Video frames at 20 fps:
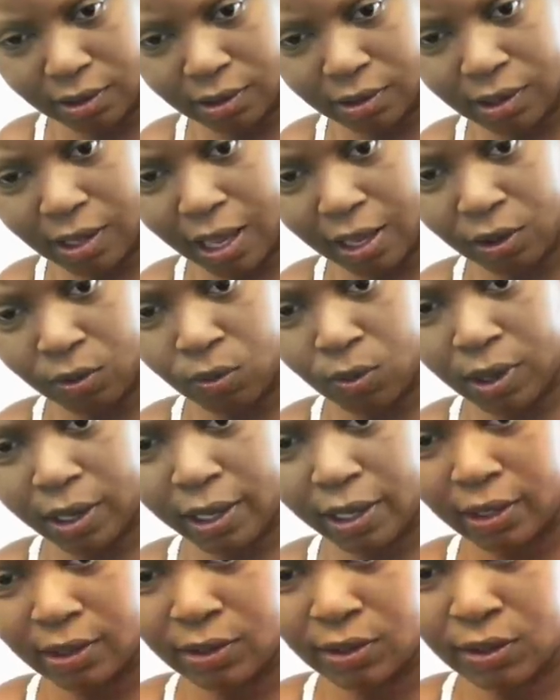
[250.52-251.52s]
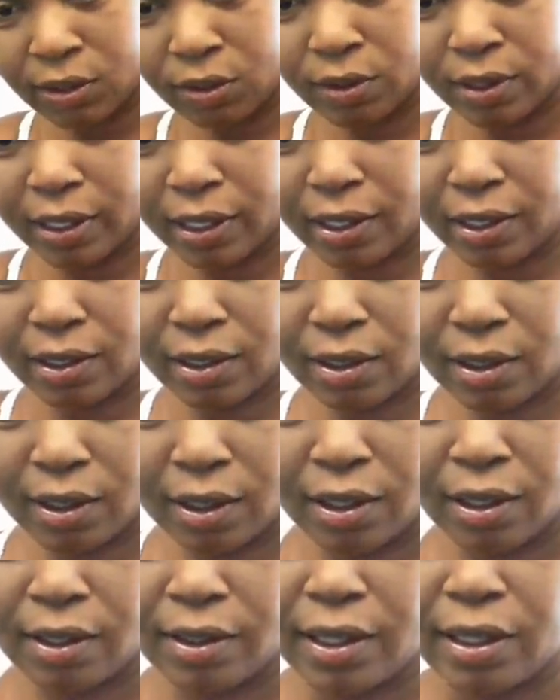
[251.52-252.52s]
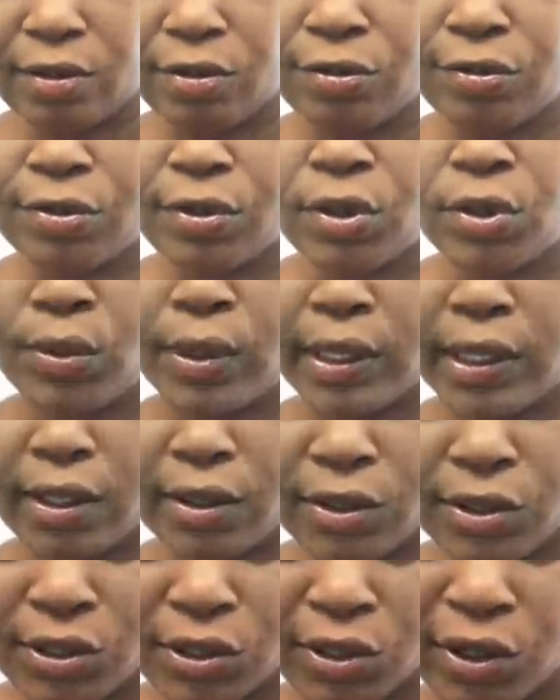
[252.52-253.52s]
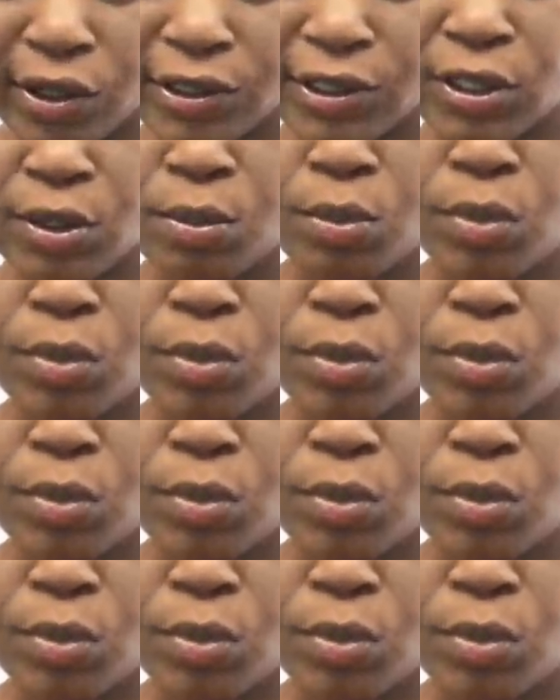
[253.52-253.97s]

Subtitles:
clockwise, so that that fluid can start to